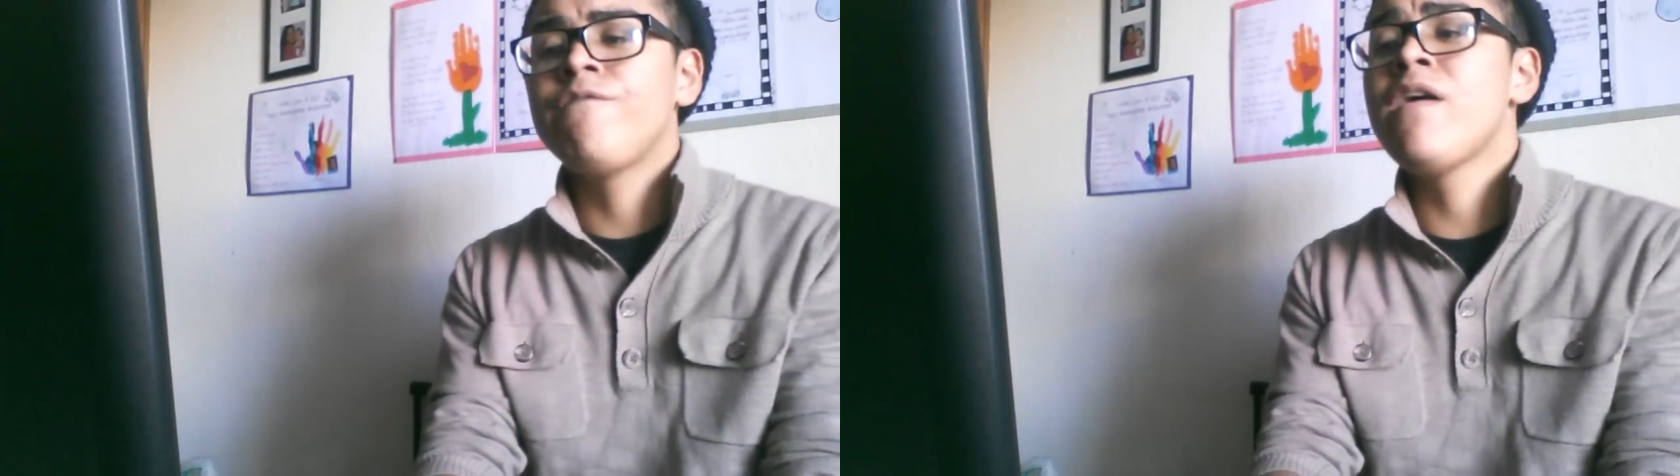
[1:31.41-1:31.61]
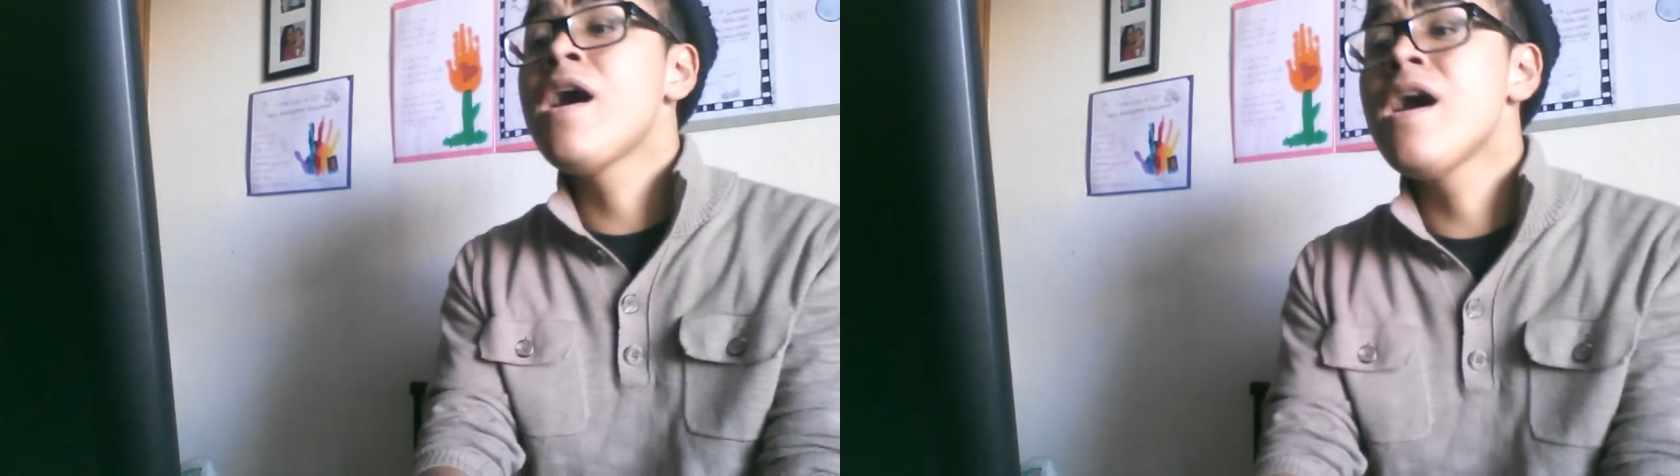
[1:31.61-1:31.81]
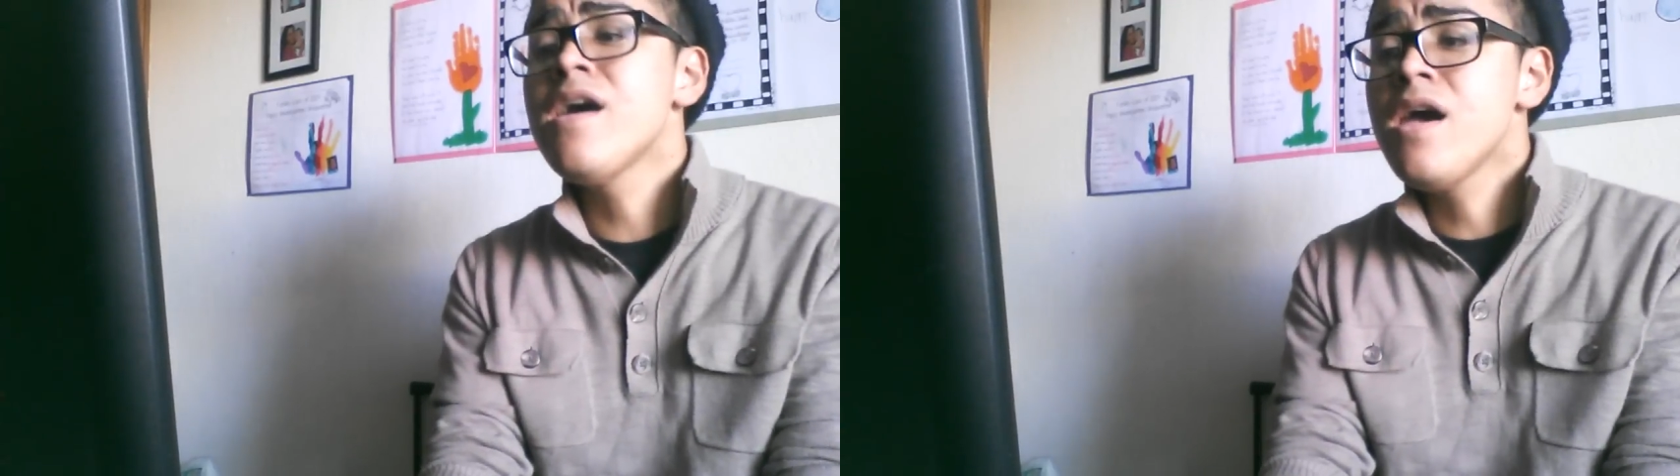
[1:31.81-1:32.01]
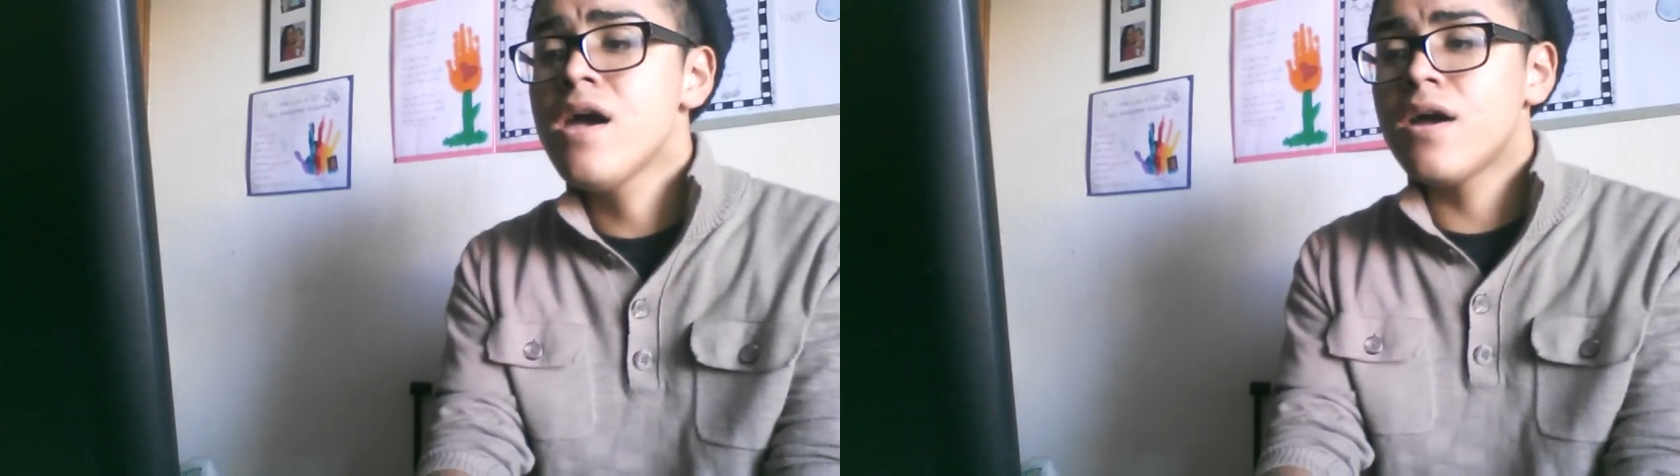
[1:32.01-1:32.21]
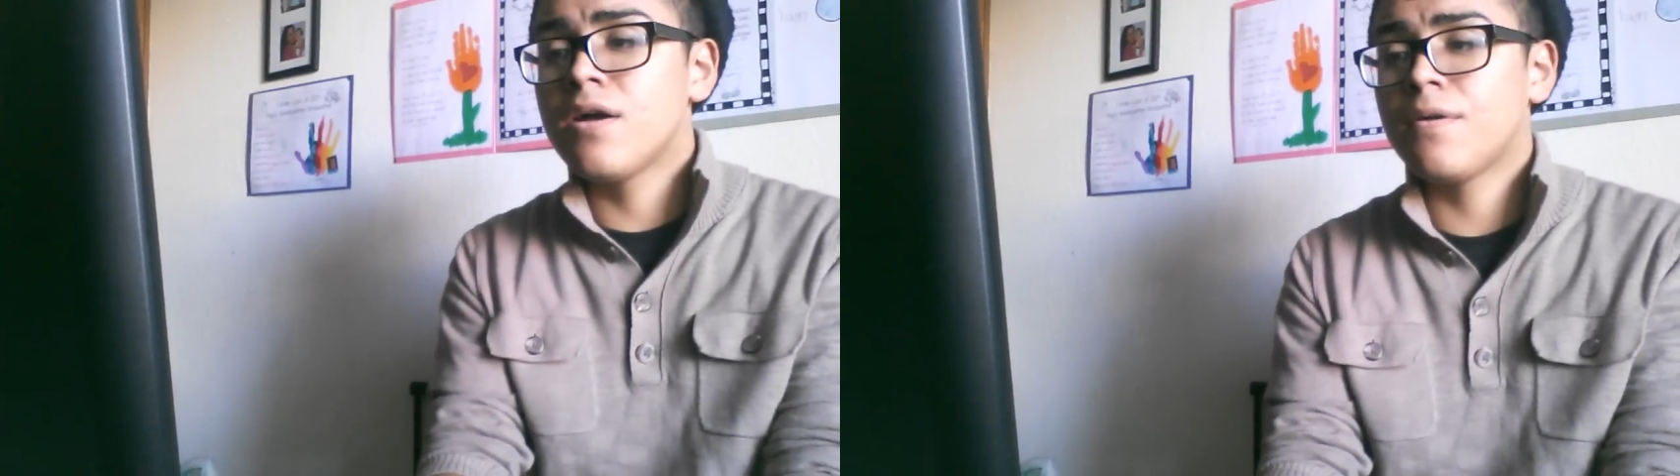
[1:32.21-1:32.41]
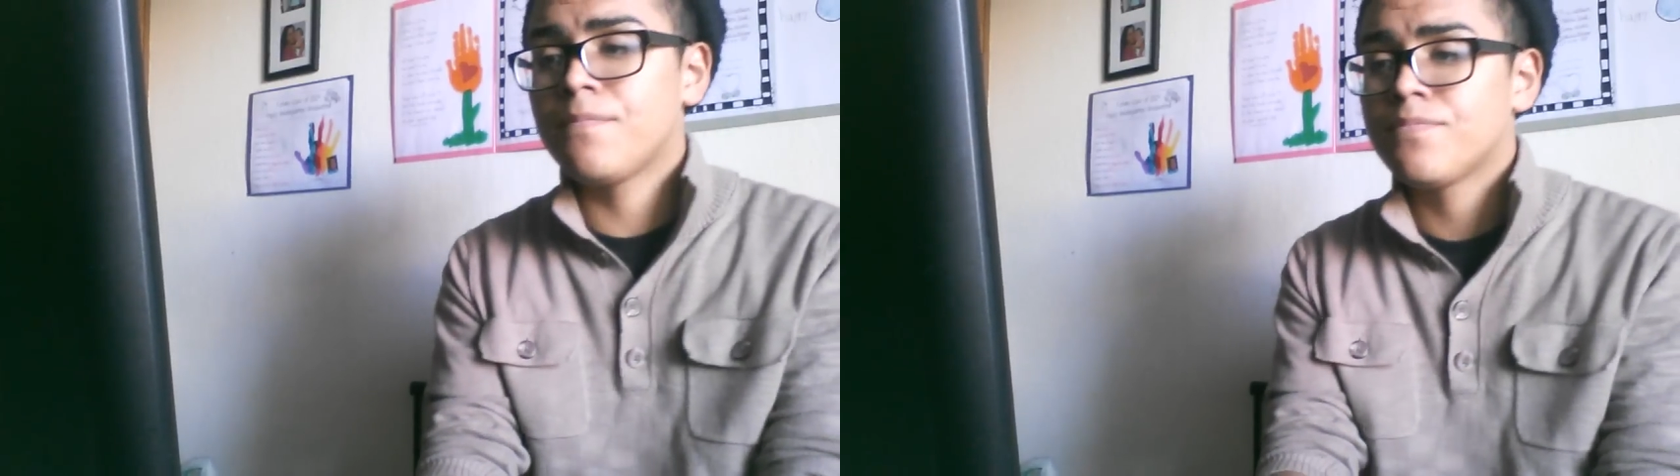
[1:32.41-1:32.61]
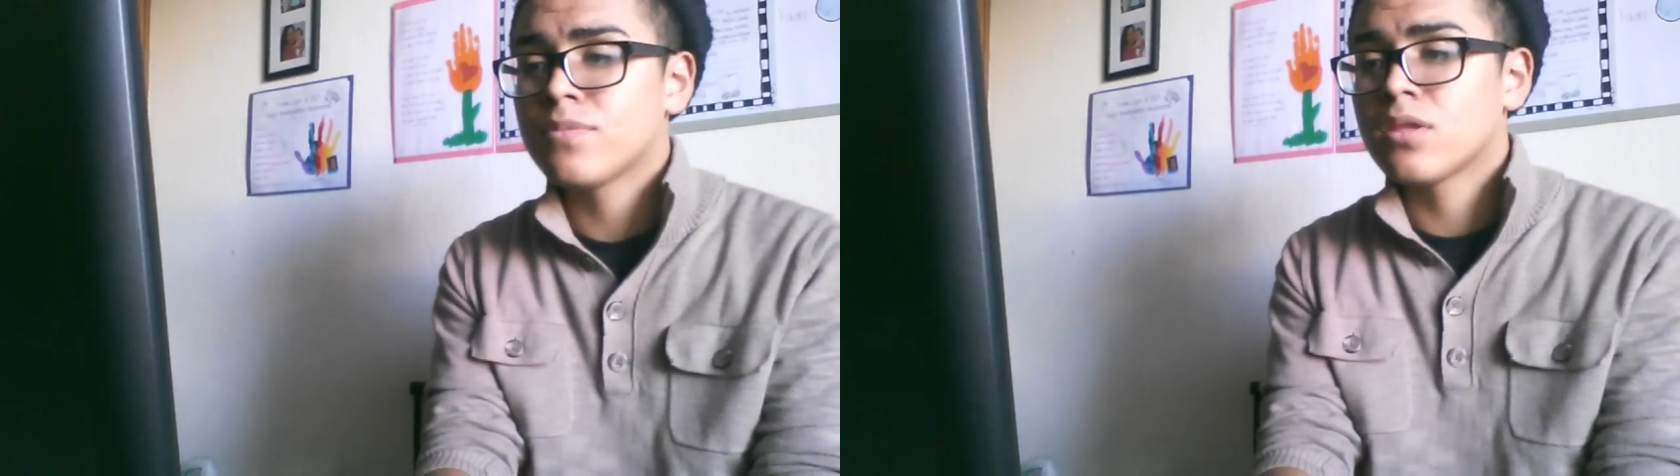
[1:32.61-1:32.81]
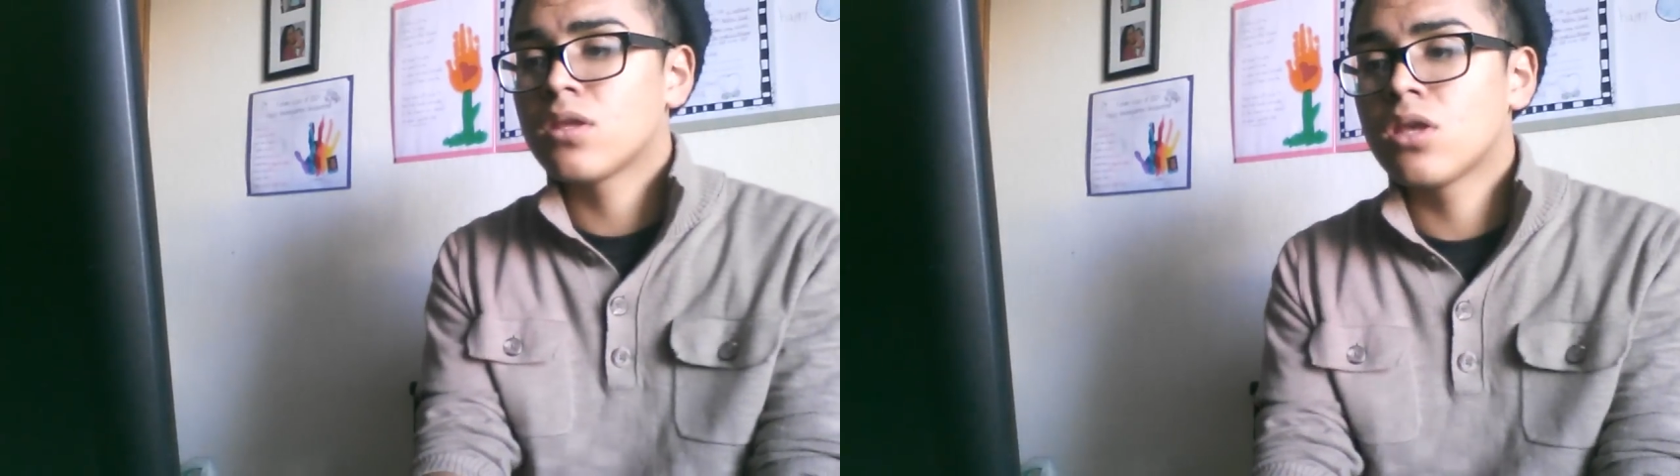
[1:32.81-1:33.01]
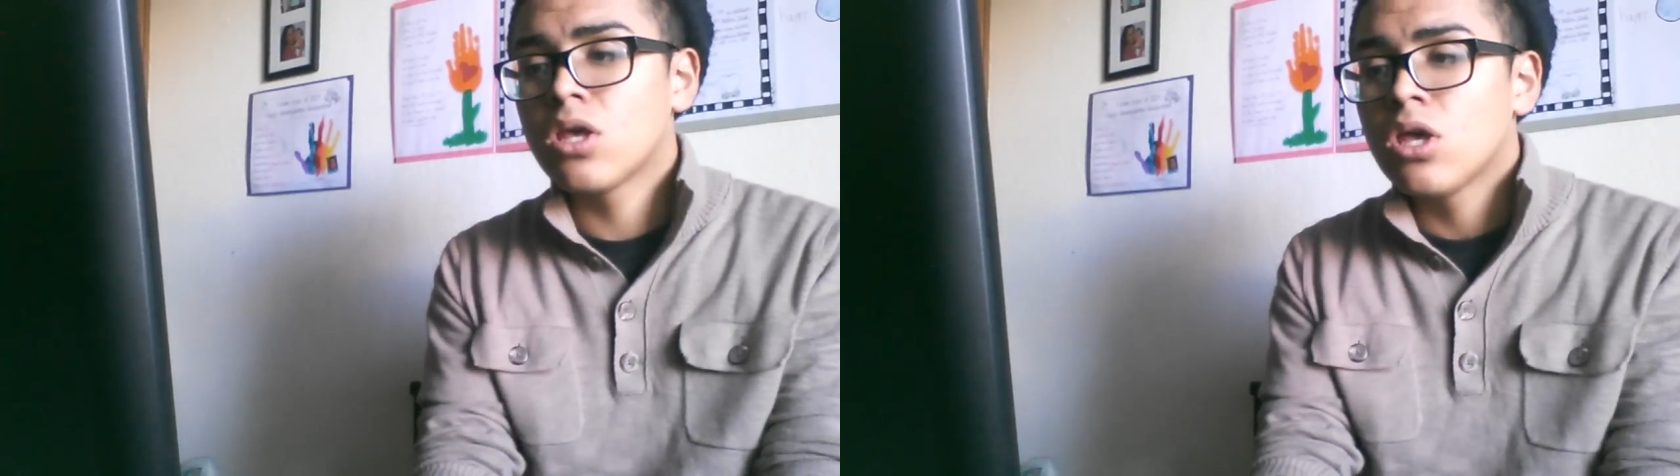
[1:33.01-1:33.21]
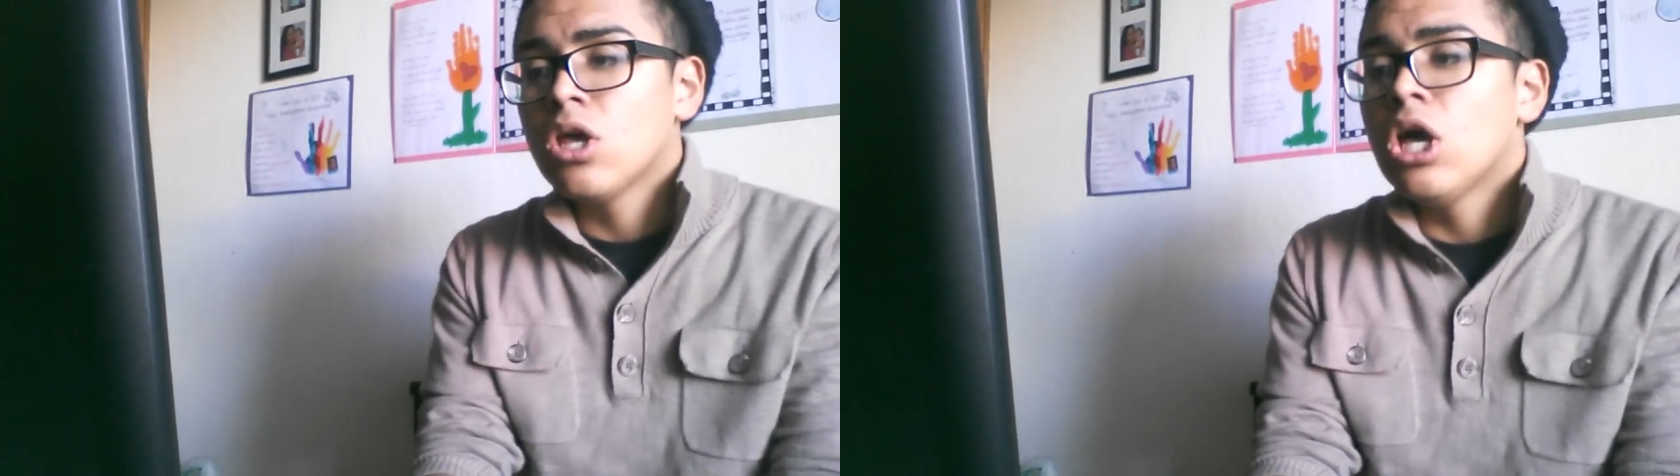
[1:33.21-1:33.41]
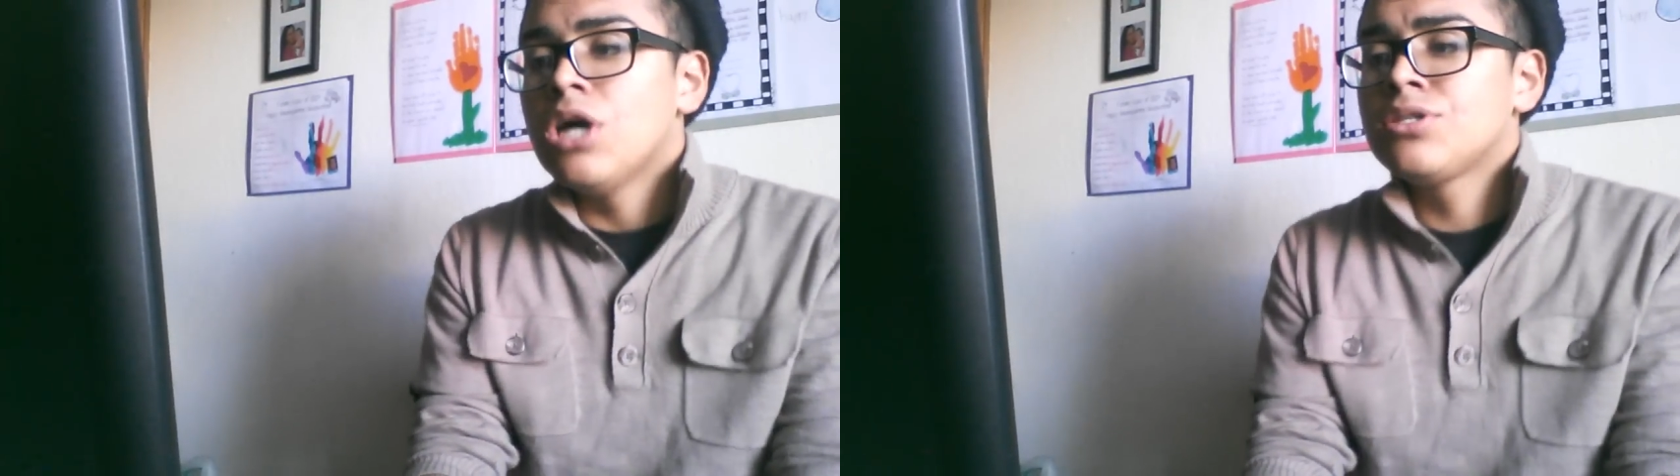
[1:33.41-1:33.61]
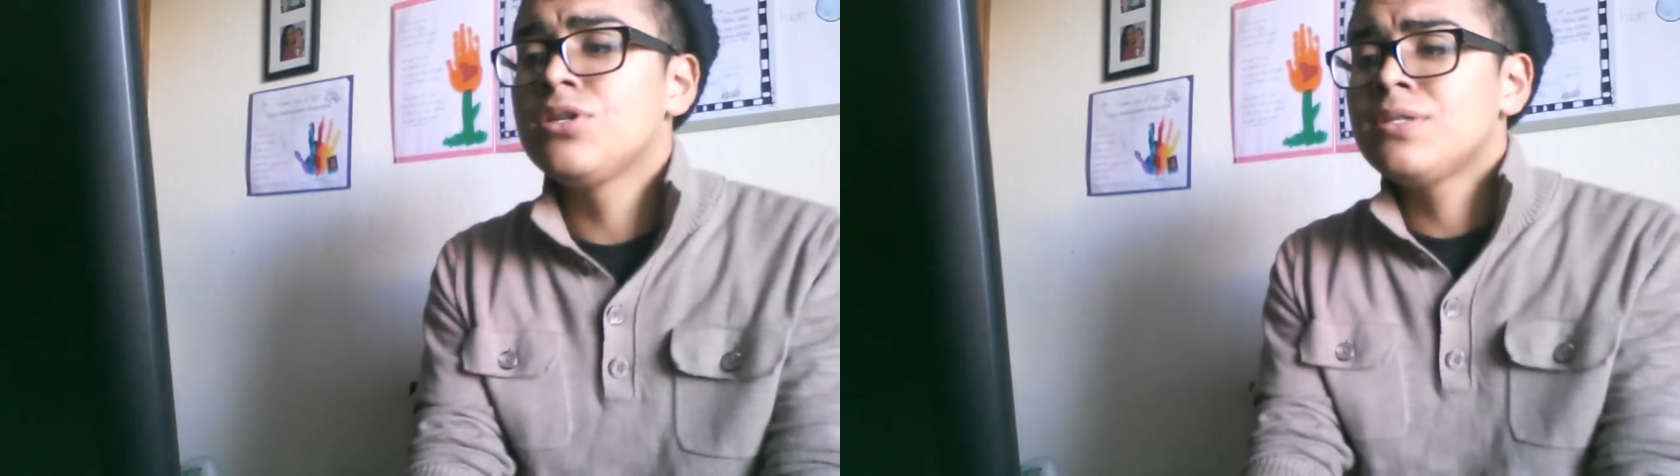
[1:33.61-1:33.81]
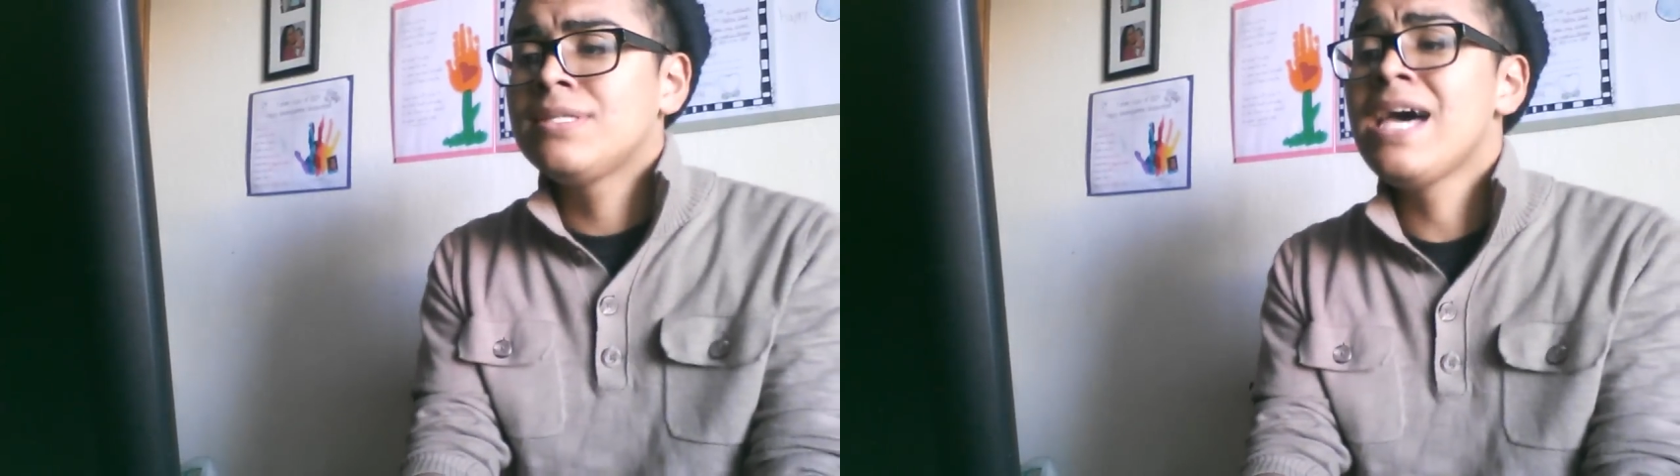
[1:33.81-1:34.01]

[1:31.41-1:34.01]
far to